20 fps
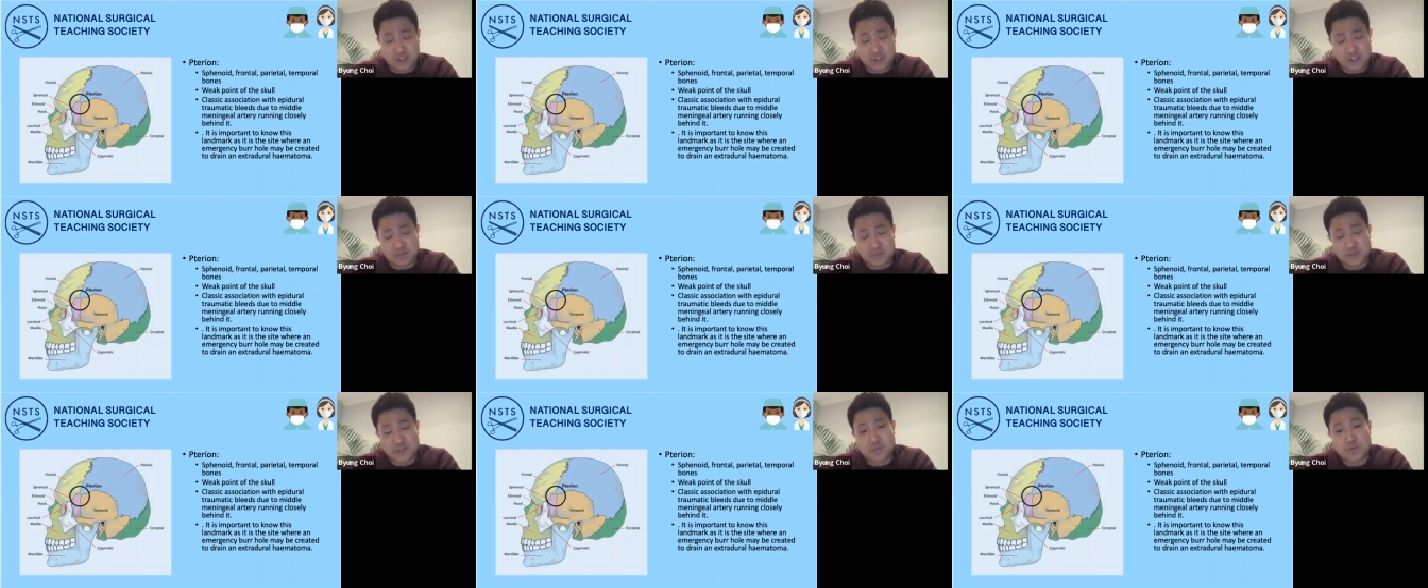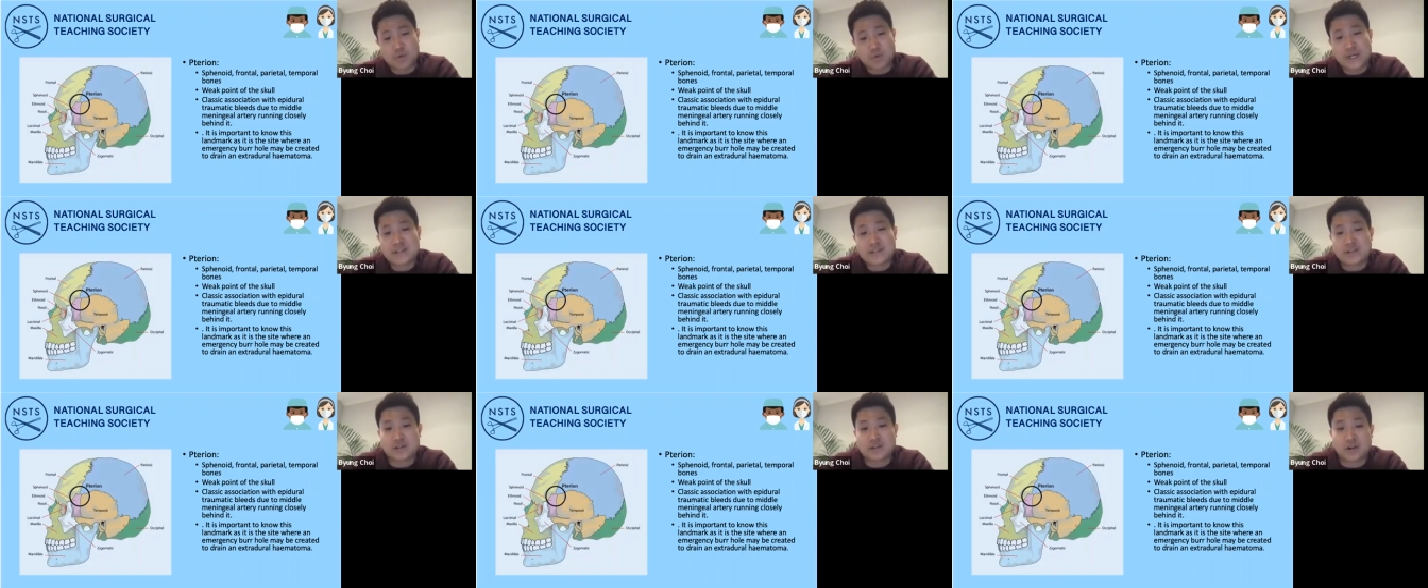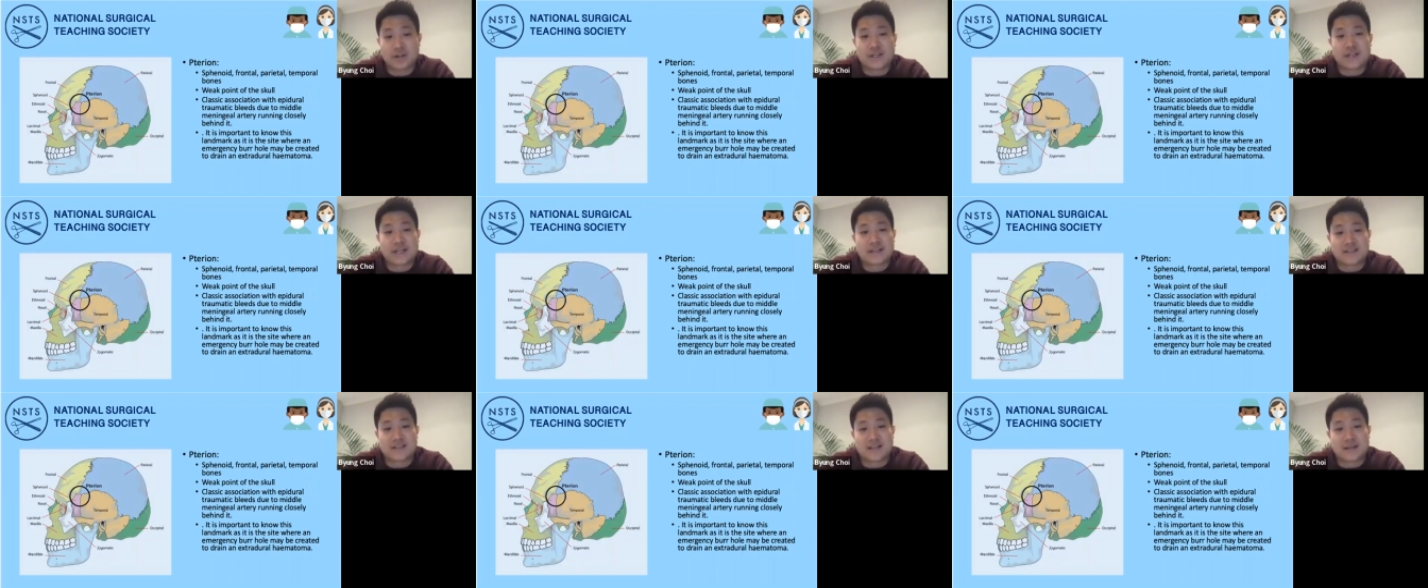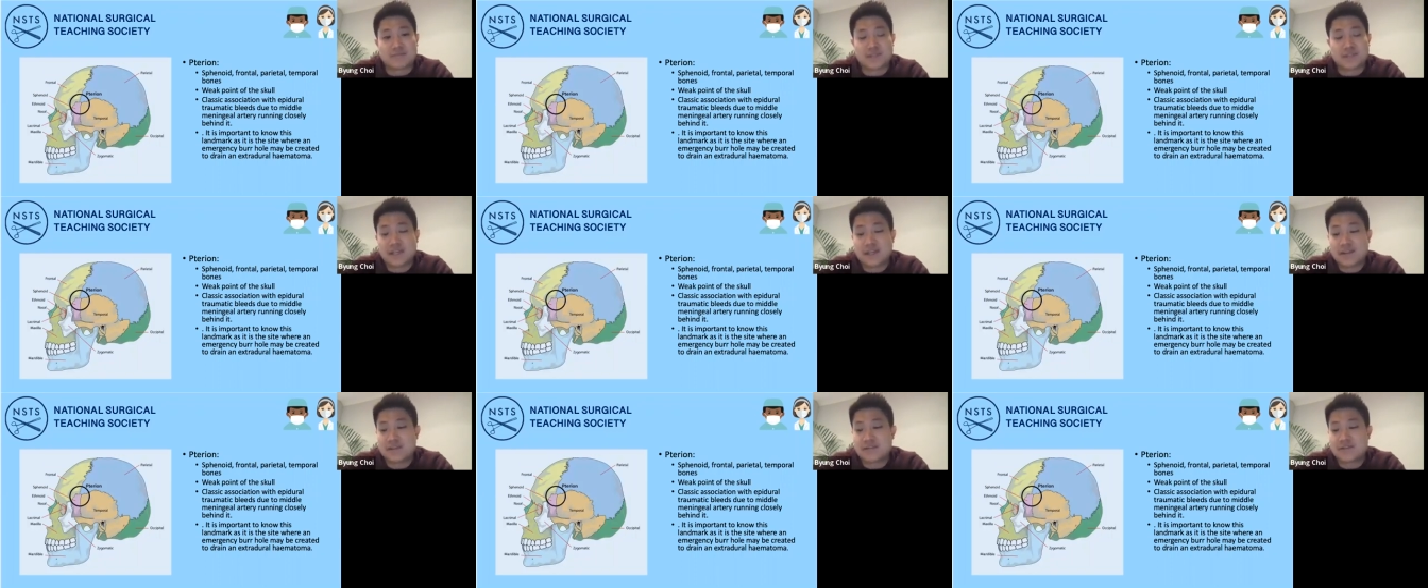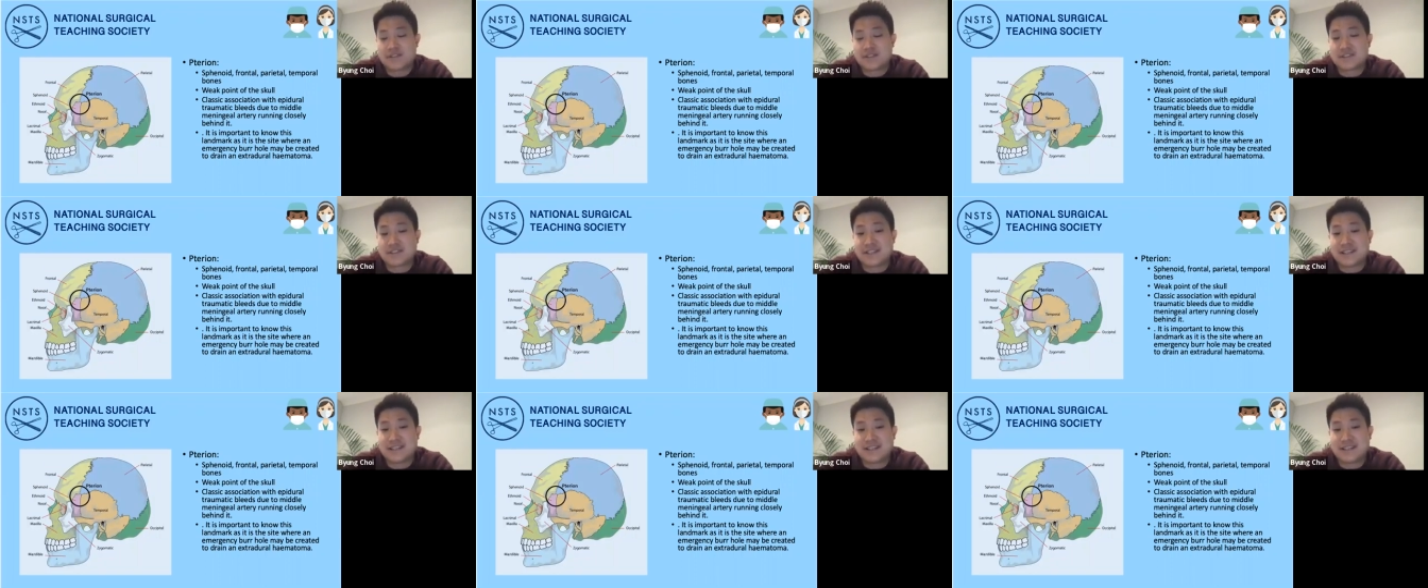comes up quite a lot in exams, either as an